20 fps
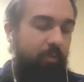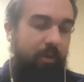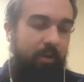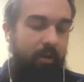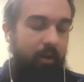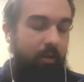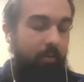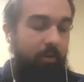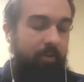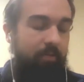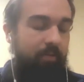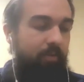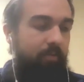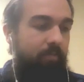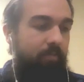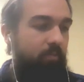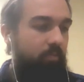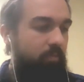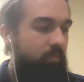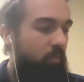but I mean, if you
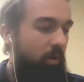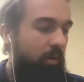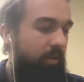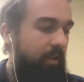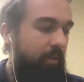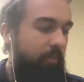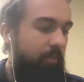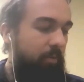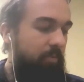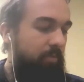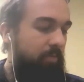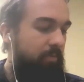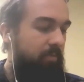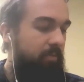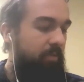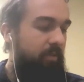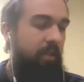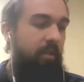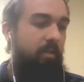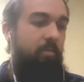want them, I'll
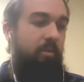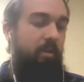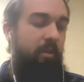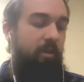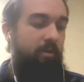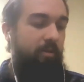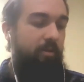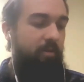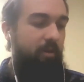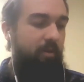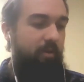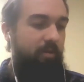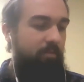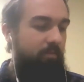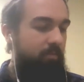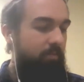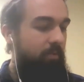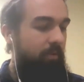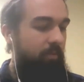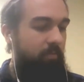send them to you. That's
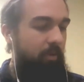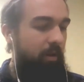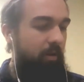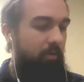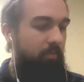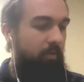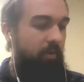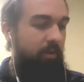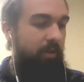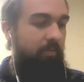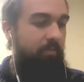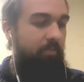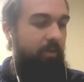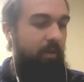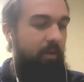not really.